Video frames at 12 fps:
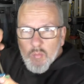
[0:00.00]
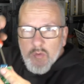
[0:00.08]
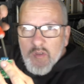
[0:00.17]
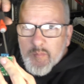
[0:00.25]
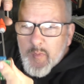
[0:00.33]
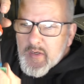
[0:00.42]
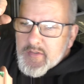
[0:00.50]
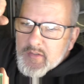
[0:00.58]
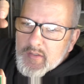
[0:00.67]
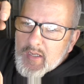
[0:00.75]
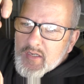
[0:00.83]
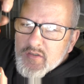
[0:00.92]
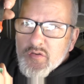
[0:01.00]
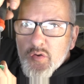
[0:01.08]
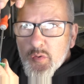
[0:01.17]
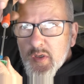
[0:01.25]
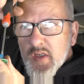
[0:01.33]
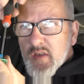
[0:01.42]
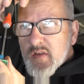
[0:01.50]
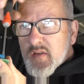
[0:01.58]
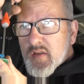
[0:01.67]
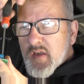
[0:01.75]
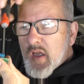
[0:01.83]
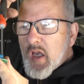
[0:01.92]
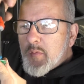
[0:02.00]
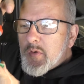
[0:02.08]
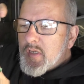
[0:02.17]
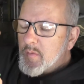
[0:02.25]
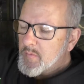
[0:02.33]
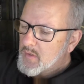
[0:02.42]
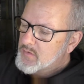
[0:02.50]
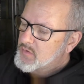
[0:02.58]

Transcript: We're just basically unscrewing and opening up those